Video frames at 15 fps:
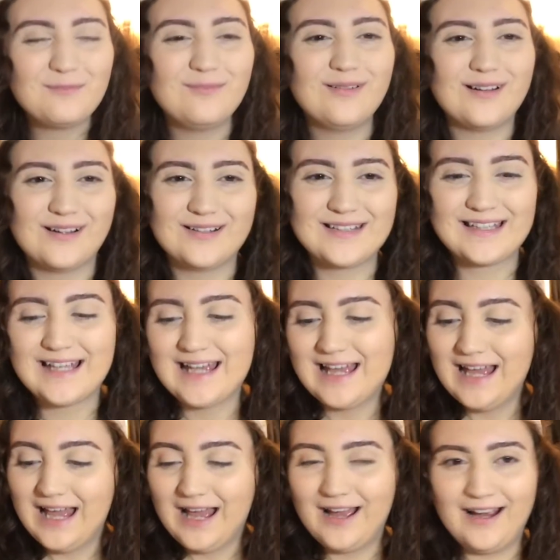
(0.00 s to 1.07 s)
Bros.
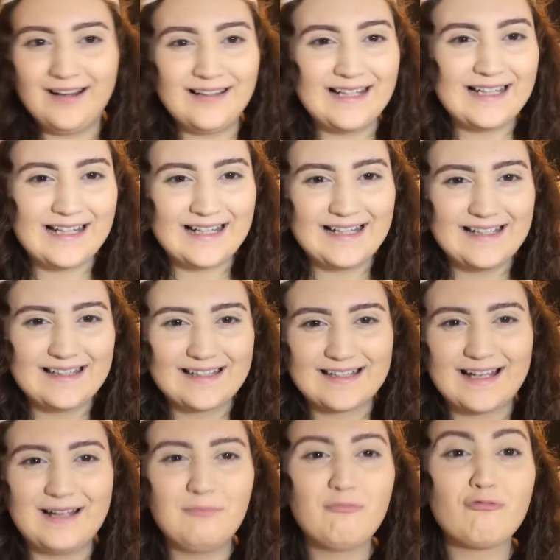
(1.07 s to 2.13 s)
Alright guys,
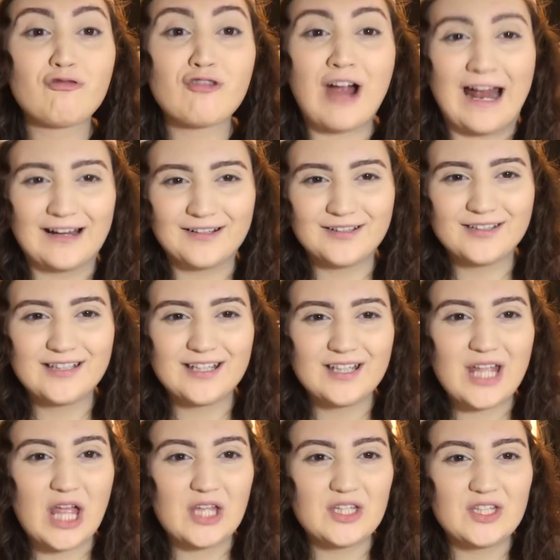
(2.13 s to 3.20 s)
I'm rattled
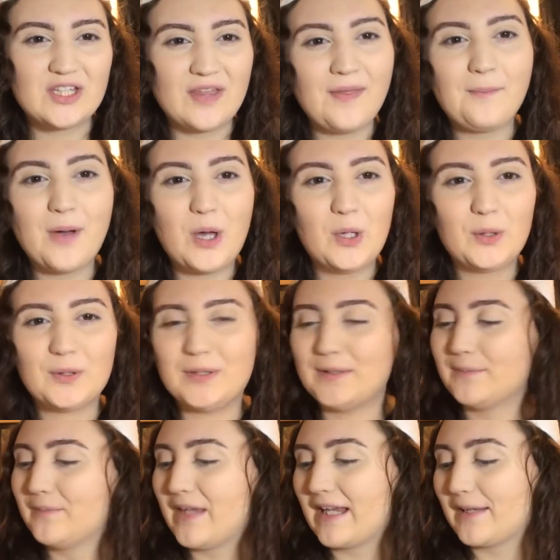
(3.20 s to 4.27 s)
to the bone.
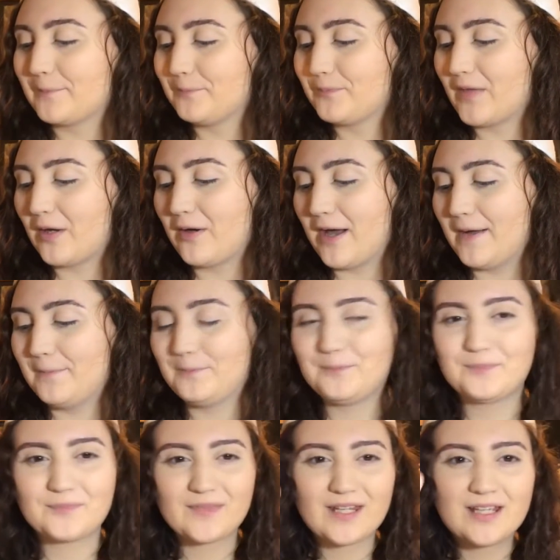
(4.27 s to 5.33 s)
Like, okay.
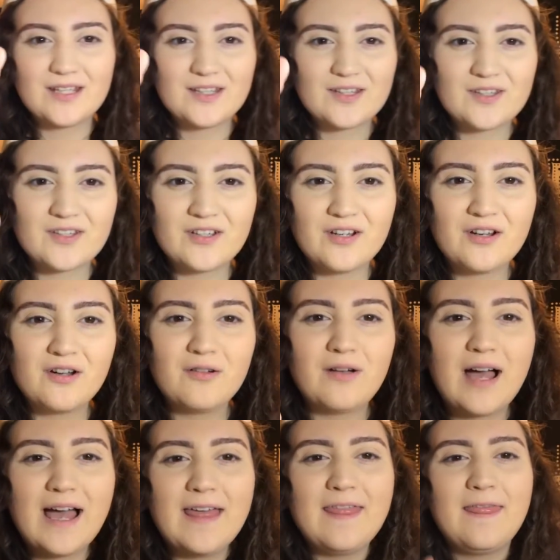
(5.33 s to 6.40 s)

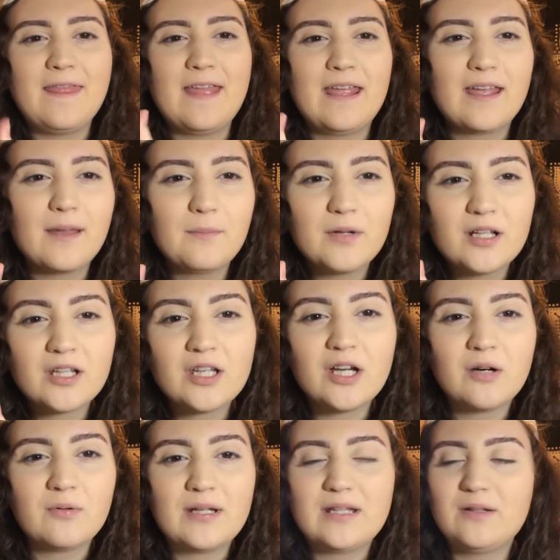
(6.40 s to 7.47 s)
So I think I'm gonna
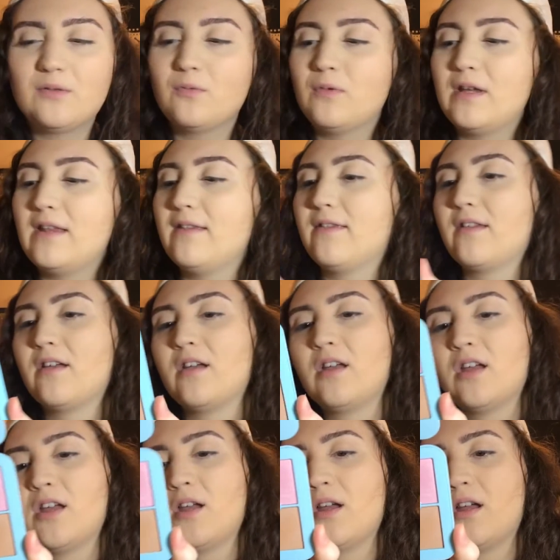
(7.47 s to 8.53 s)
go in with
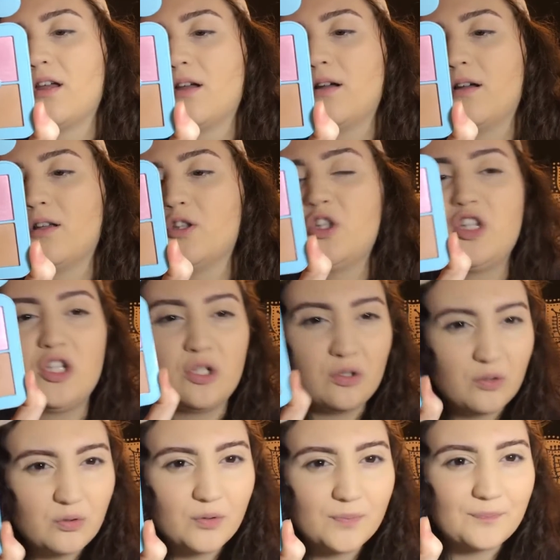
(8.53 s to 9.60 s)

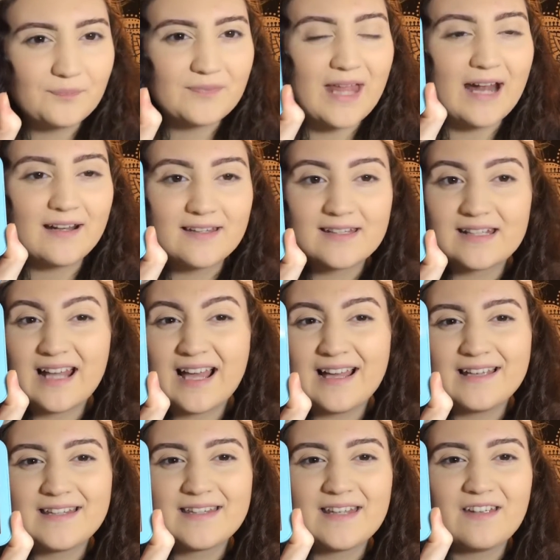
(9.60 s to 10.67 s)
Chew. That is an
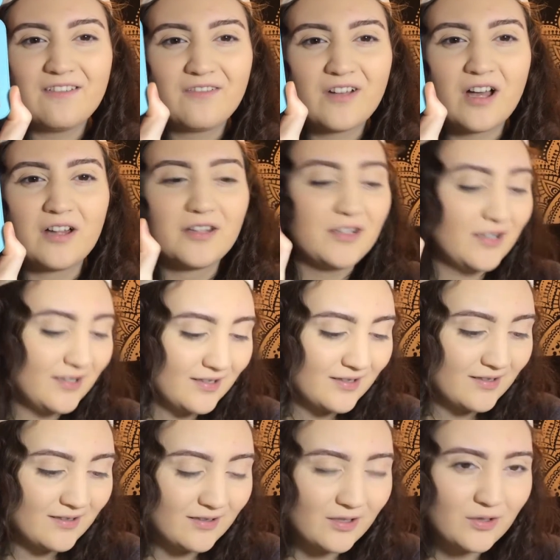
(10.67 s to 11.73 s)
eye safe color
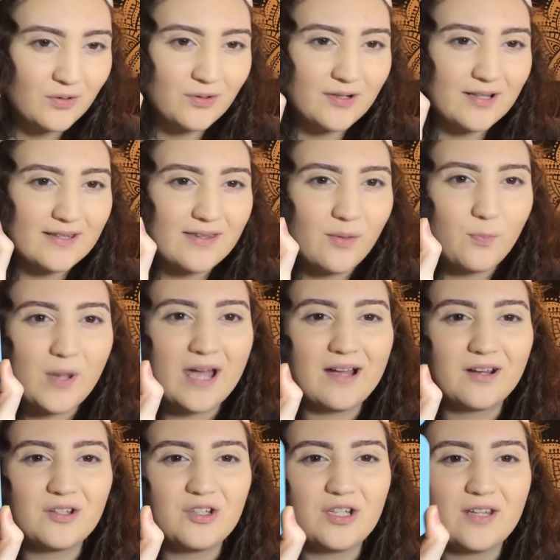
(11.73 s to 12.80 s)
according to the
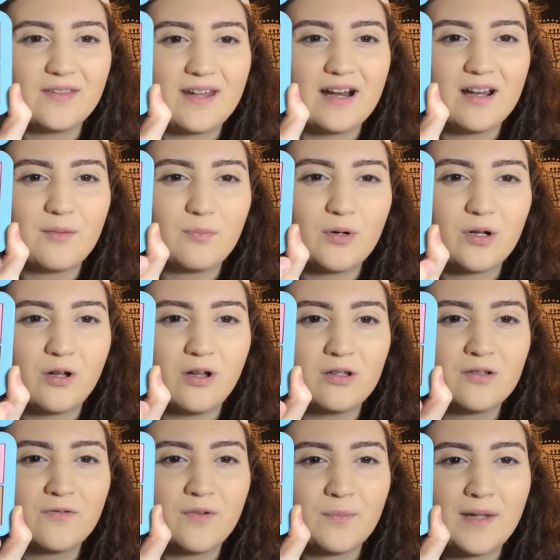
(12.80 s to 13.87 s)
packaging that I can put all
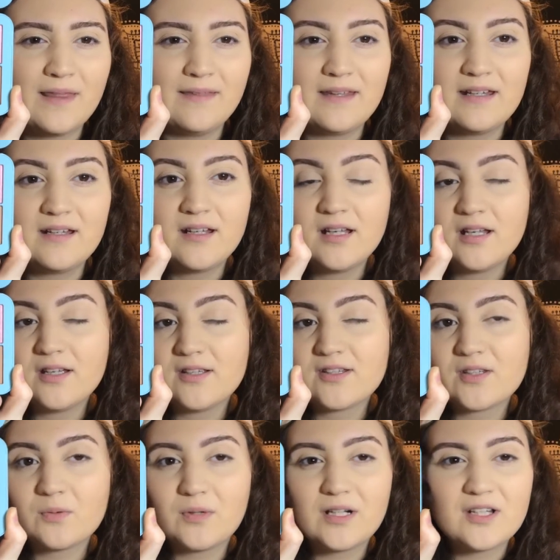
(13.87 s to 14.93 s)
over my lid.
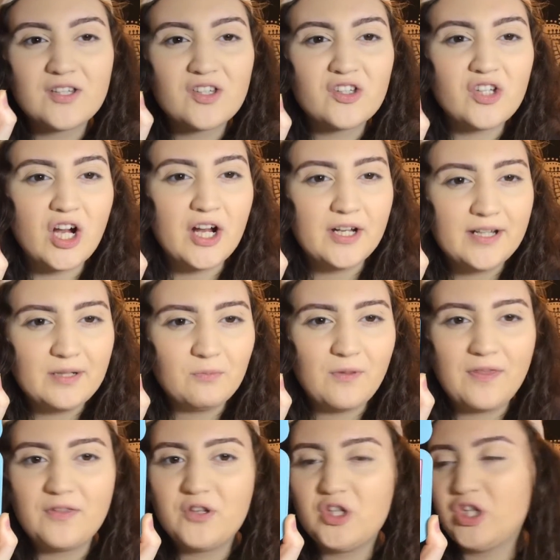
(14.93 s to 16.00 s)
So we're gonna start in
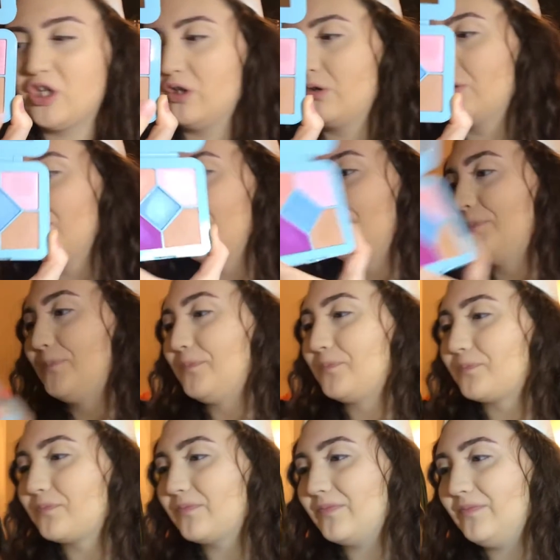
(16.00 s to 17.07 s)
with Chew.
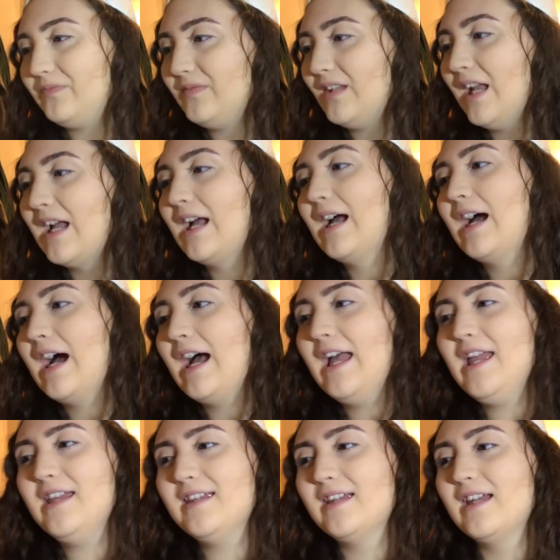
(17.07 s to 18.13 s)

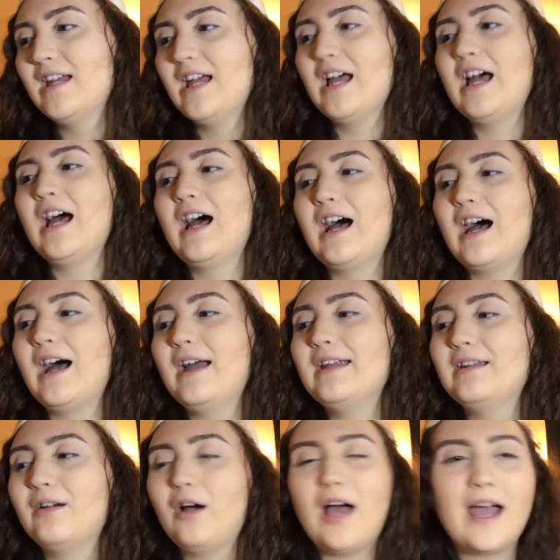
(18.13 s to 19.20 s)
I
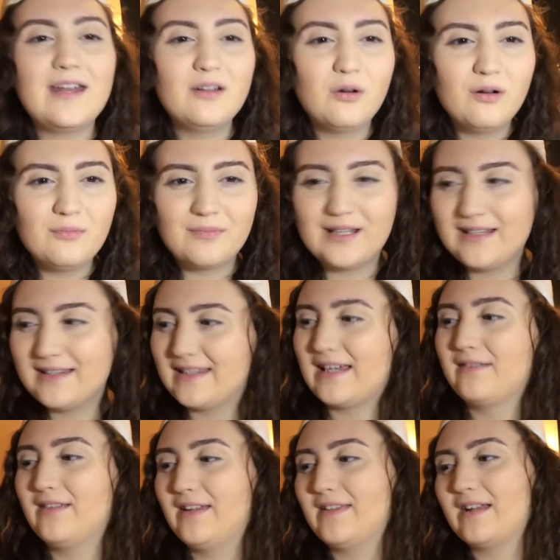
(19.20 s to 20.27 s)
know it might
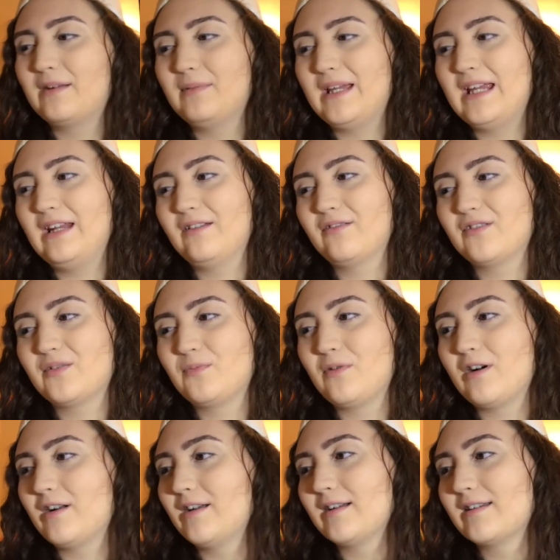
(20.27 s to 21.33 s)
sound like that I'm hating on this
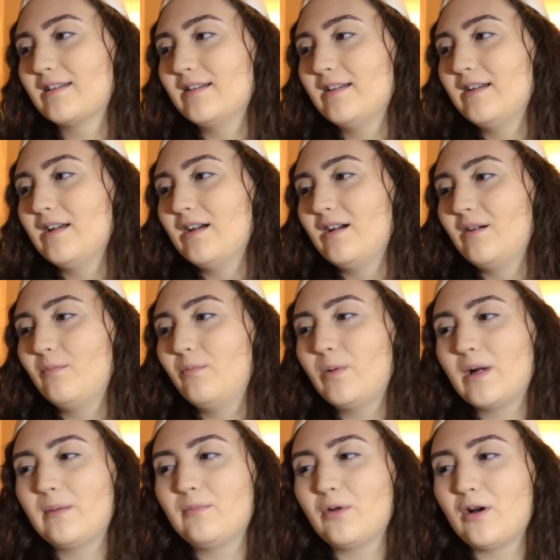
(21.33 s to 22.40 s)
product, but
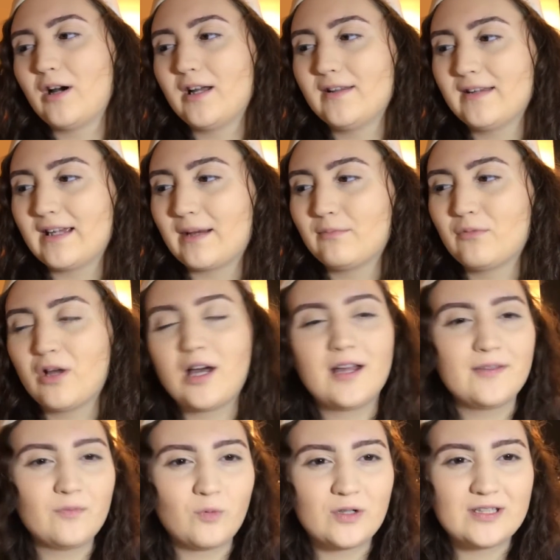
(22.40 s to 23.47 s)
I'm not. Like, I'm not
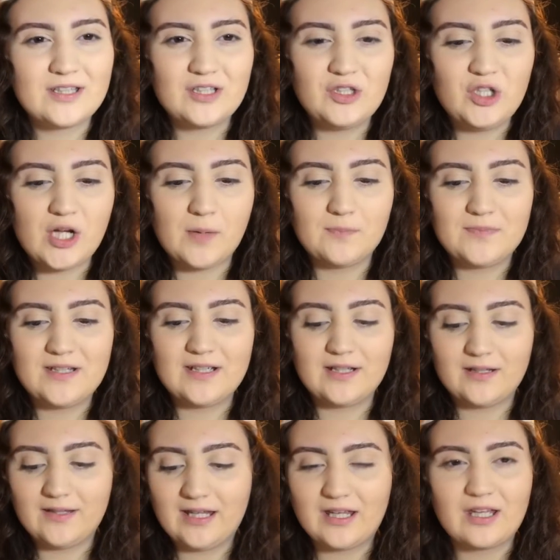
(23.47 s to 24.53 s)
one to jump to
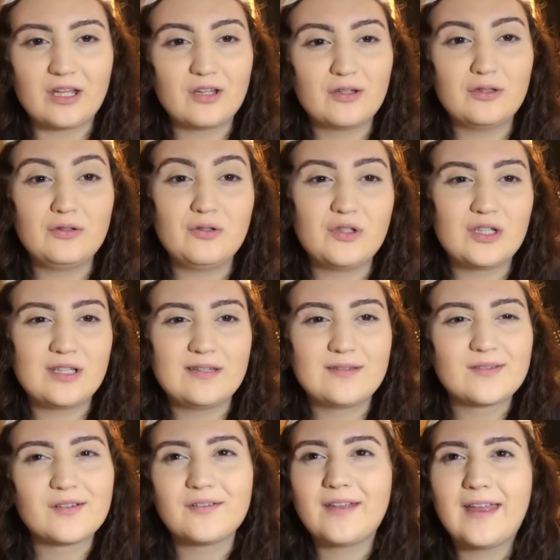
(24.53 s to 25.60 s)
like
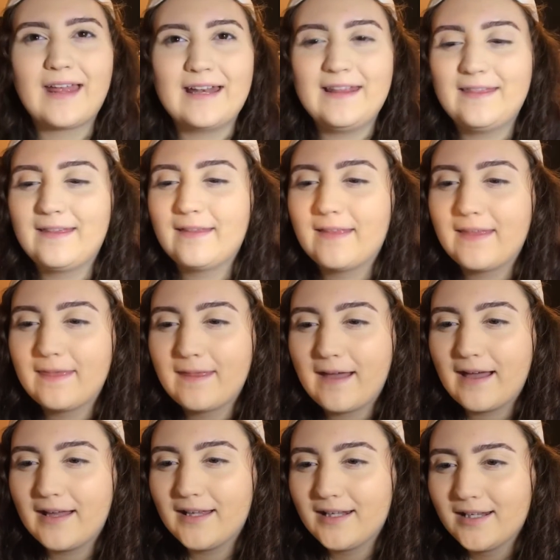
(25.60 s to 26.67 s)
conclusions or like anything like
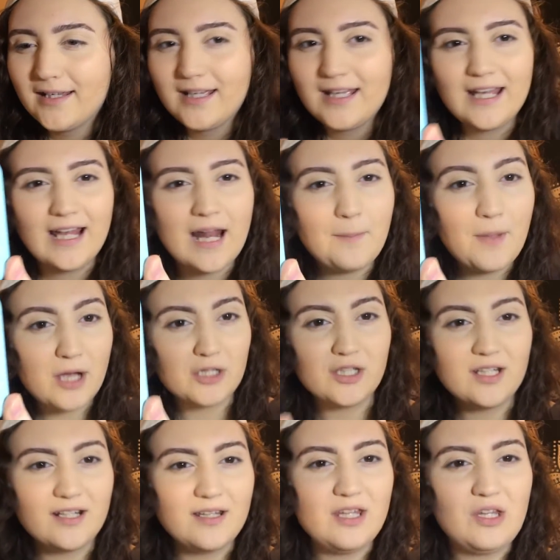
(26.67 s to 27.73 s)
that. And I'm actually
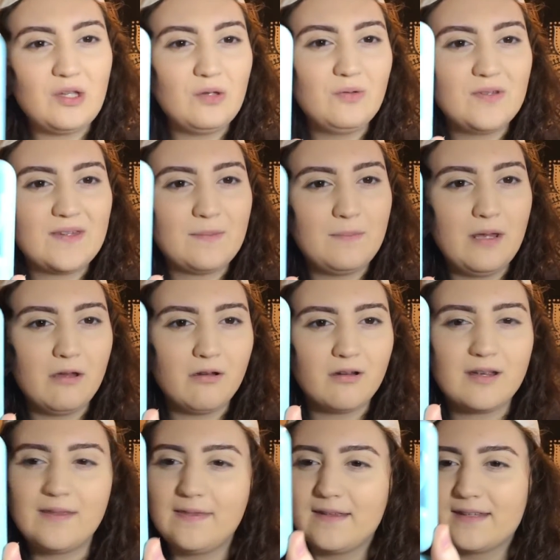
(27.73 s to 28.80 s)
gonna use the mirror
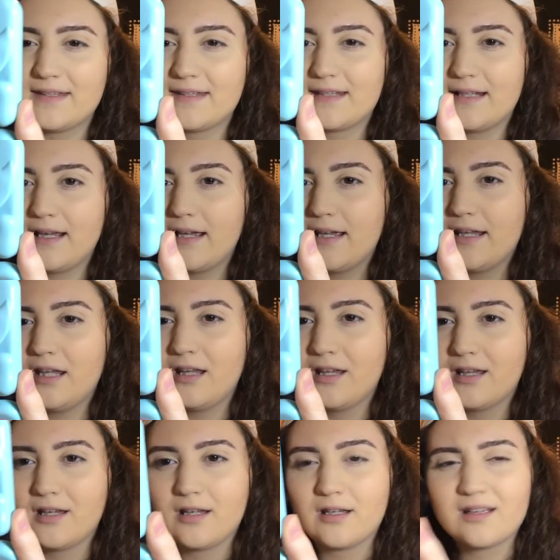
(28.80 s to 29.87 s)
in this today,
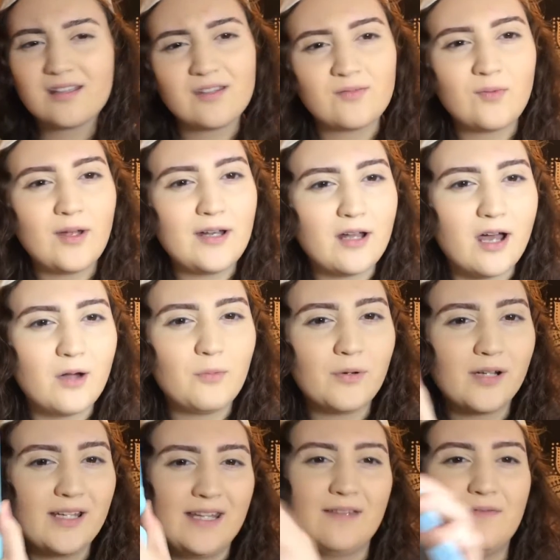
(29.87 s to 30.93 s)
because why not? We're
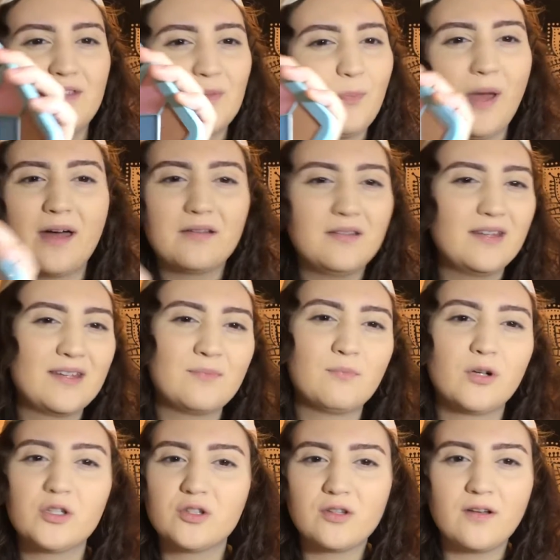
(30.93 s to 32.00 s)
gonna give this palette as
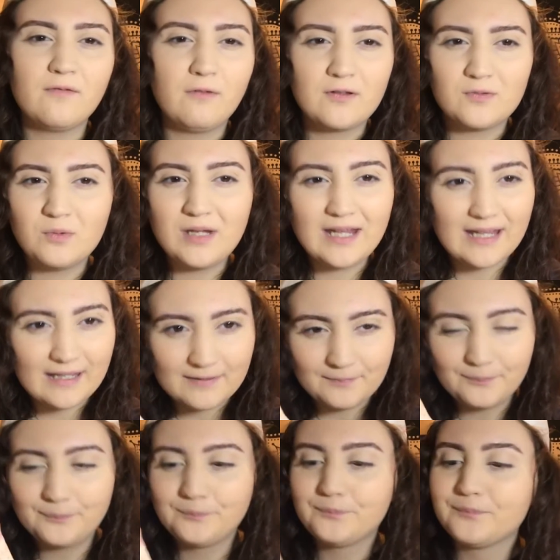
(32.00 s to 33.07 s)
much love as we can.